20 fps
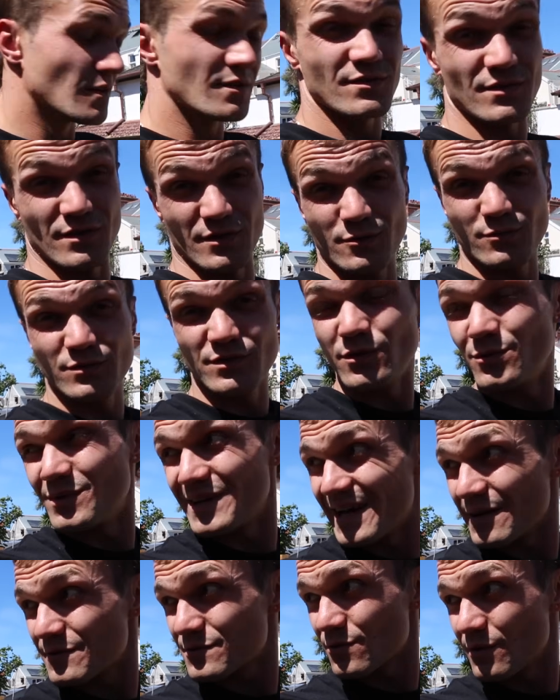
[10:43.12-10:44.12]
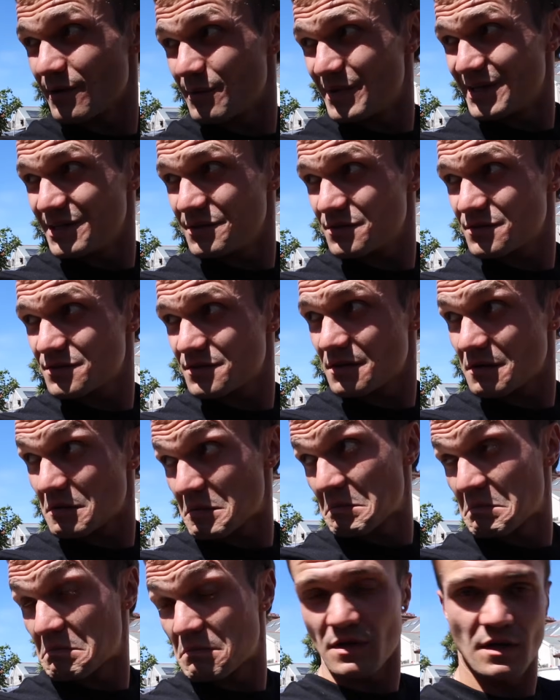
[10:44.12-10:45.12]
2.5 square meters.
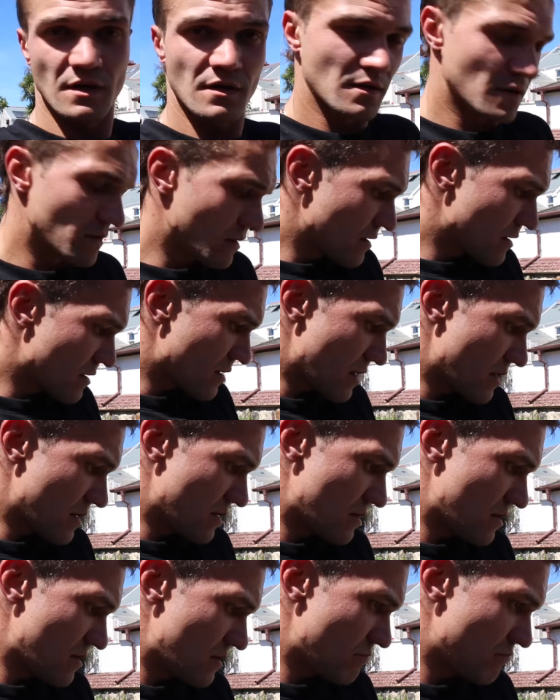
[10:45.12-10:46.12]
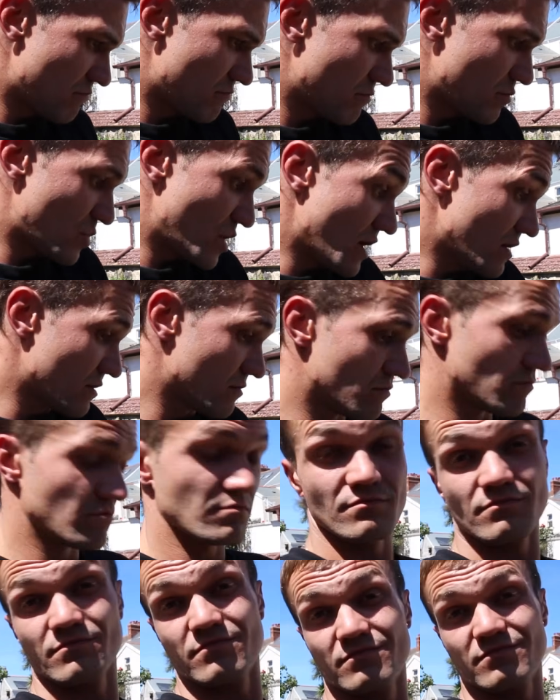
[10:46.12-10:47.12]
Yeah,
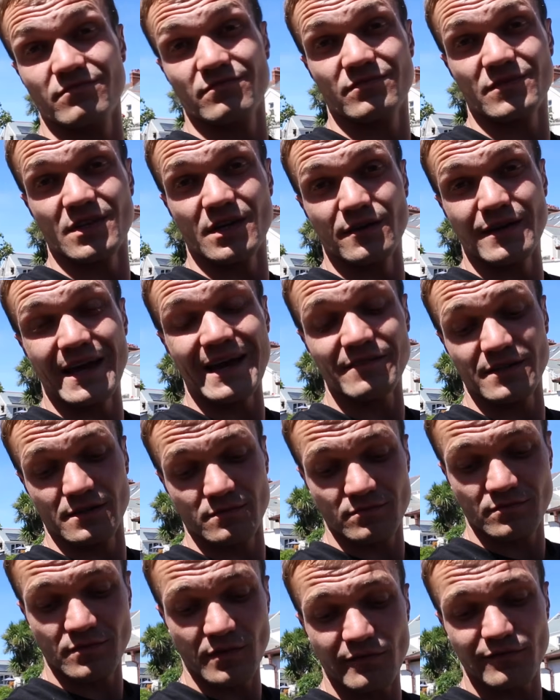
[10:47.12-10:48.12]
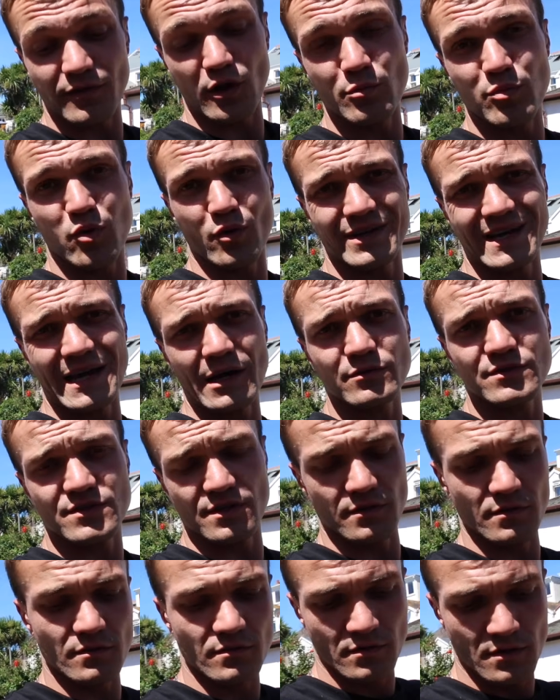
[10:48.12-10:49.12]
there you have it, Flowpoint
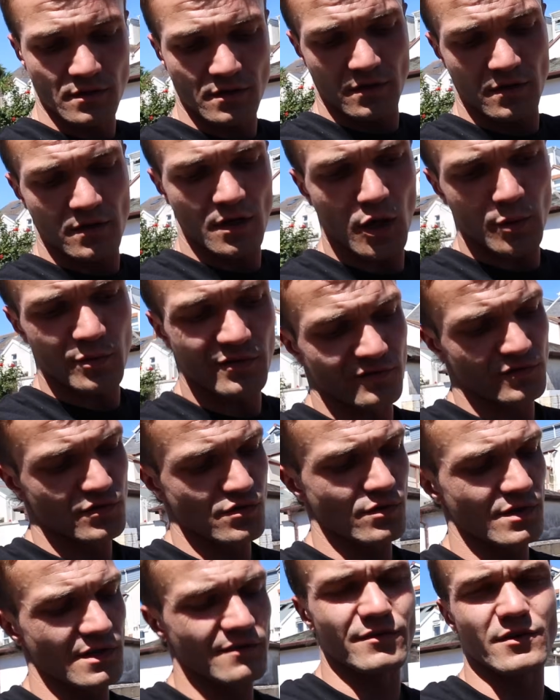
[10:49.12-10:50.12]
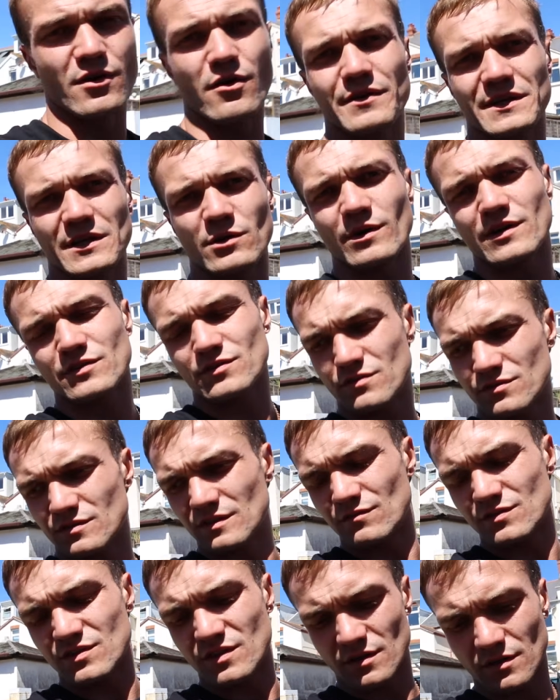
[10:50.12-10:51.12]
how-to. Hope you've enjoyed it. If you've got any questions,
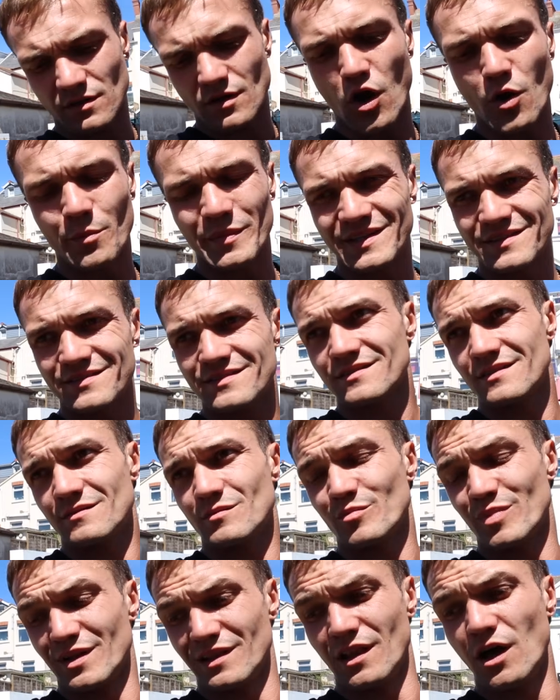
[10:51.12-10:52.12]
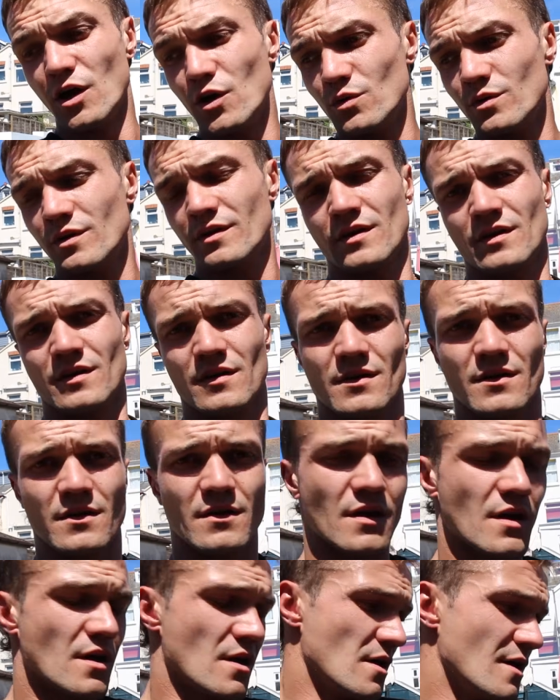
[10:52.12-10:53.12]
leave us in a comment below.
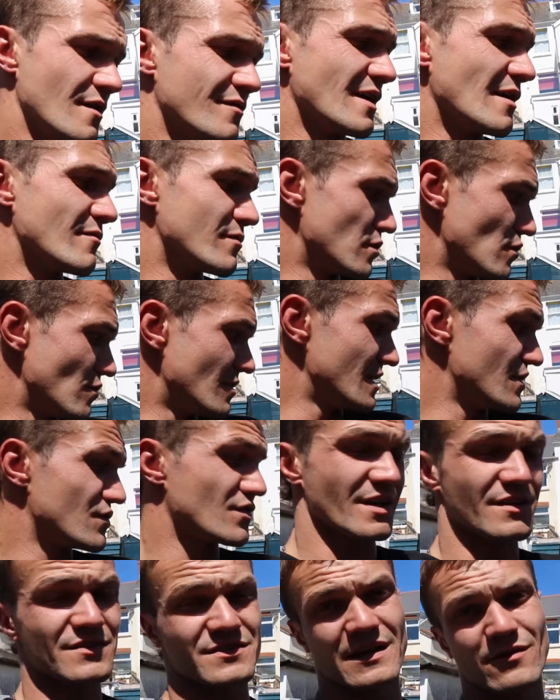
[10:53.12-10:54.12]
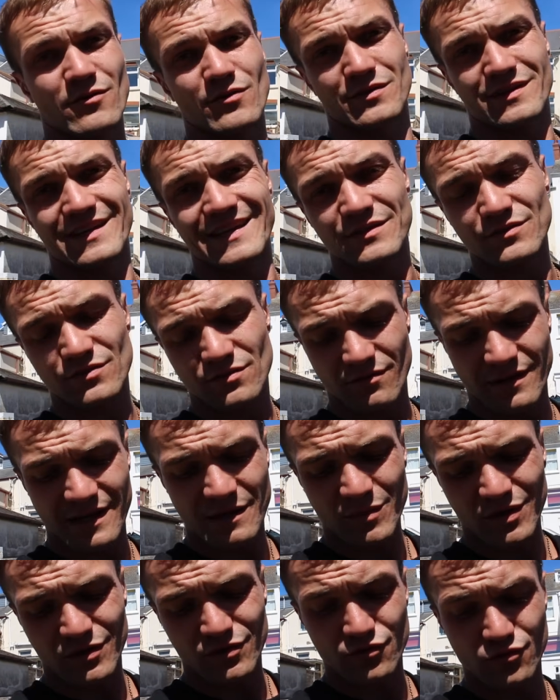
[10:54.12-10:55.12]
If you haven't already, check us out on
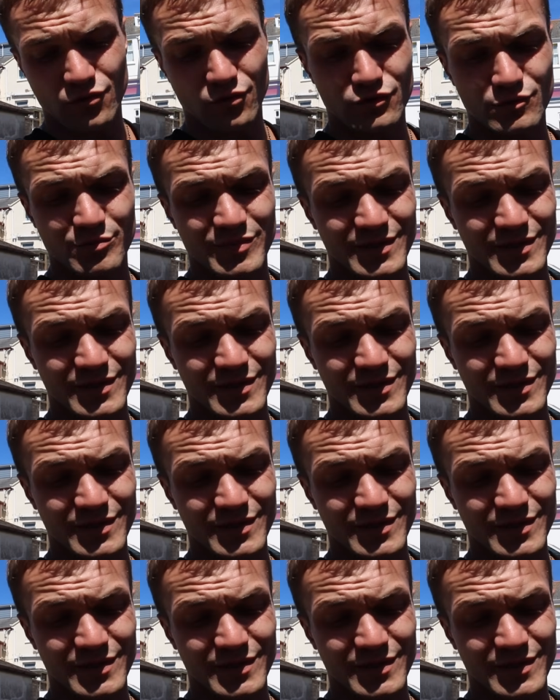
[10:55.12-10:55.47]
Instagram, George